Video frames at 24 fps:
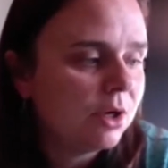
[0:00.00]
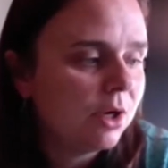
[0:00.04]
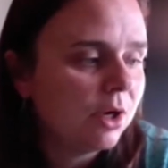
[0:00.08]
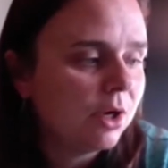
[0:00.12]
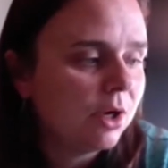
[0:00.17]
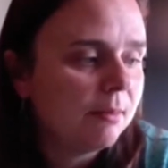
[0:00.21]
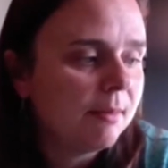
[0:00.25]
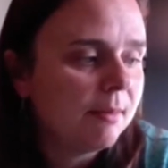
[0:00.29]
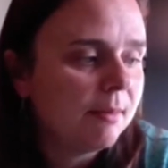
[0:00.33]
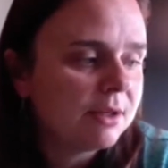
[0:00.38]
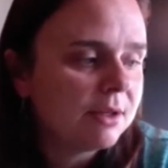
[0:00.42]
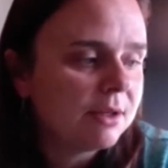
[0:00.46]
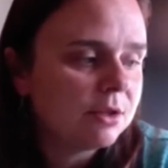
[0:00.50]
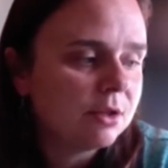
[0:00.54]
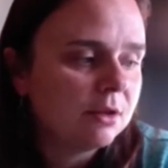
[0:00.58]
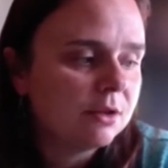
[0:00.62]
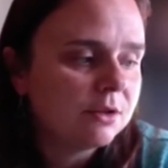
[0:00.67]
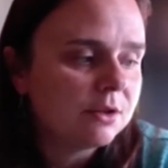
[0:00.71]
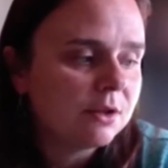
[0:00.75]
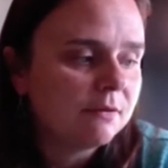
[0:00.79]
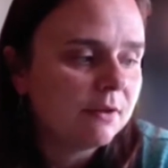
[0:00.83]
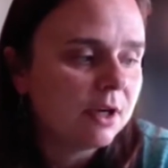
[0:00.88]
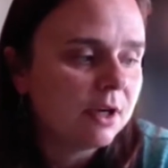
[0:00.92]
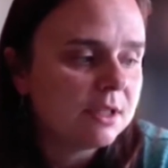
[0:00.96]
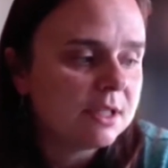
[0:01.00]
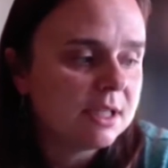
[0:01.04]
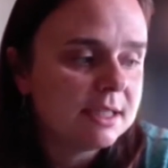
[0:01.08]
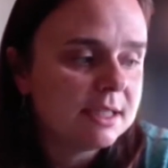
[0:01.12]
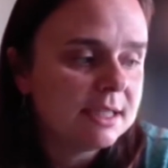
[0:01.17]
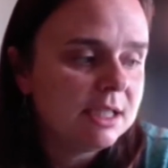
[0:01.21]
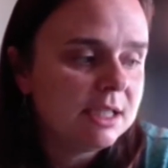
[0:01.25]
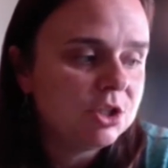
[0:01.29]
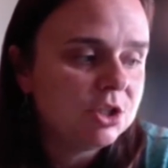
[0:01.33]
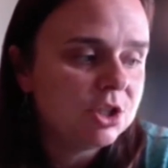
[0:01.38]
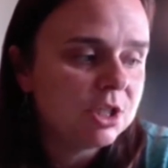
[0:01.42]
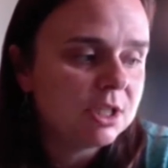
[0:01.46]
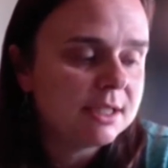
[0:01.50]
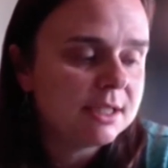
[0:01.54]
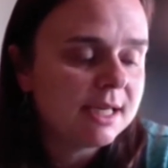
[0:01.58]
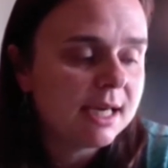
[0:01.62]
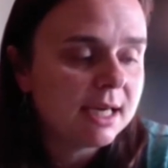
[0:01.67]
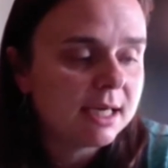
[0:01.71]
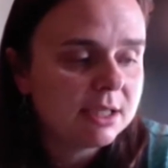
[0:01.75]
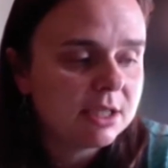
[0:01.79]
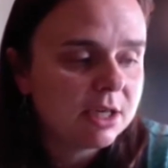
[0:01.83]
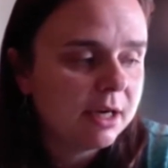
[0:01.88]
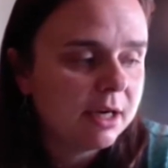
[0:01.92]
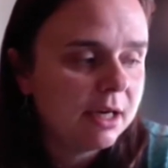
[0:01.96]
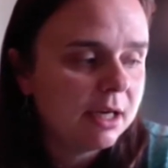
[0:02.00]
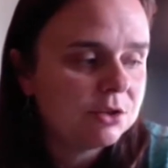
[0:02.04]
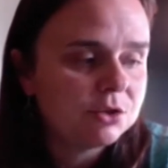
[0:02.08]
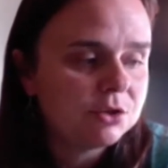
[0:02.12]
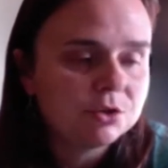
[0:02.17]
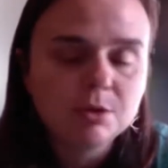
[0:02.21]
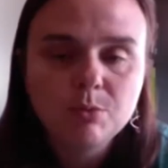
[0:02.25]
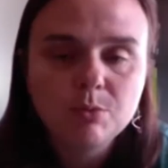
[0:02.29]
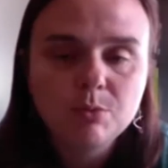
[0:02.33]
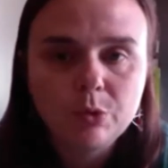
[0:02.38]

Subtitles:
her master's of arts in teaching secondary history,